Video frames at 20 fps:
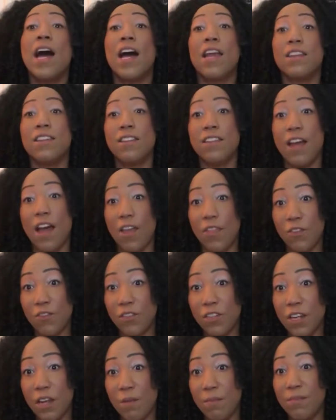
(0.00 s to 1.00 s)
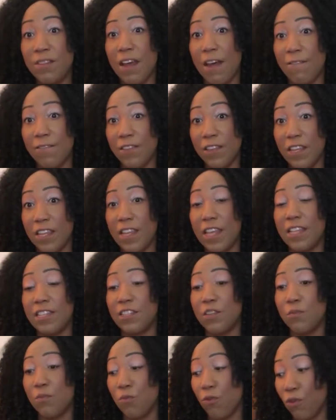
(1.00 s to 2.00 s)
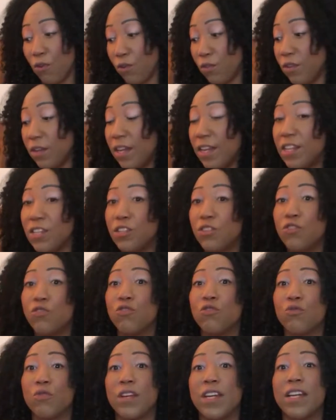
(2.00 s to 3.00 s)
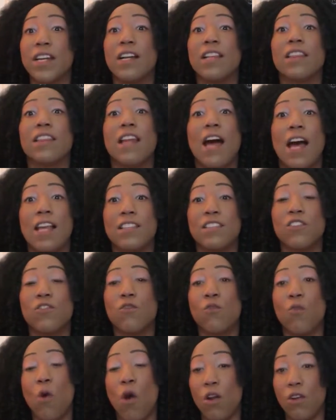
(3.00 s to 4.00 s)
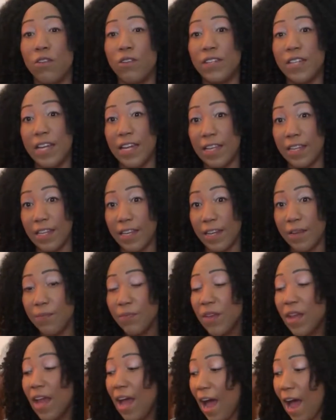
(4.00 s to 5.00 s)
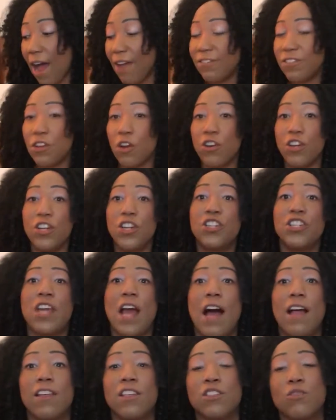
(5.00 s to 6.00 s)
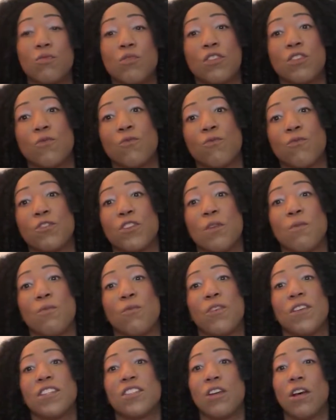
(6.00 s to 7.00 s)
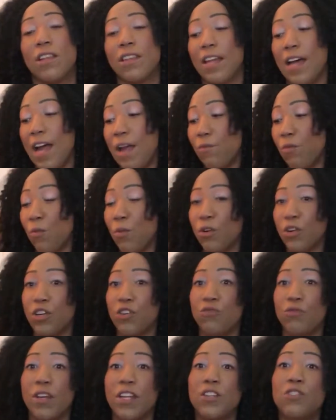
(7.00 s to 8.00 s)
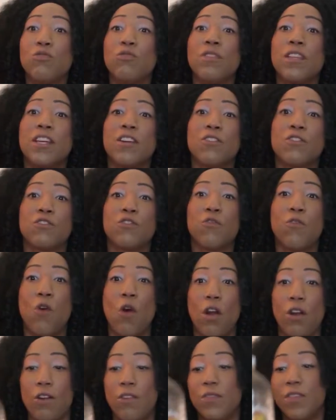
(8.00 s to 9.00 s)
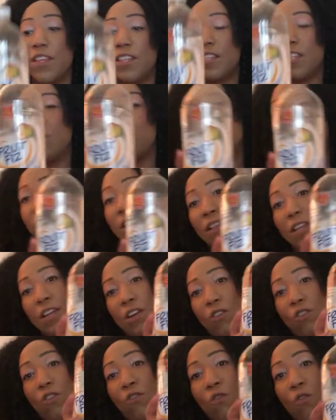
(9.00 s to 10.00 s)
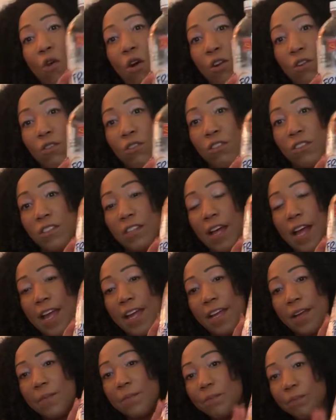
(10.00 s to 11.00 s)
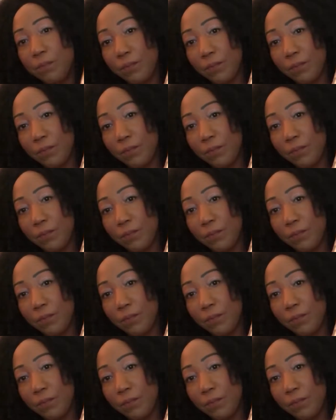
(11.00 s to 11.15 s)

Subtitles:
Another tip definitely that's important is to drink lots of water daily. I've started a challenge with some friends online where we're going to drink 2 liters of water. And this is what a liter of water looks like.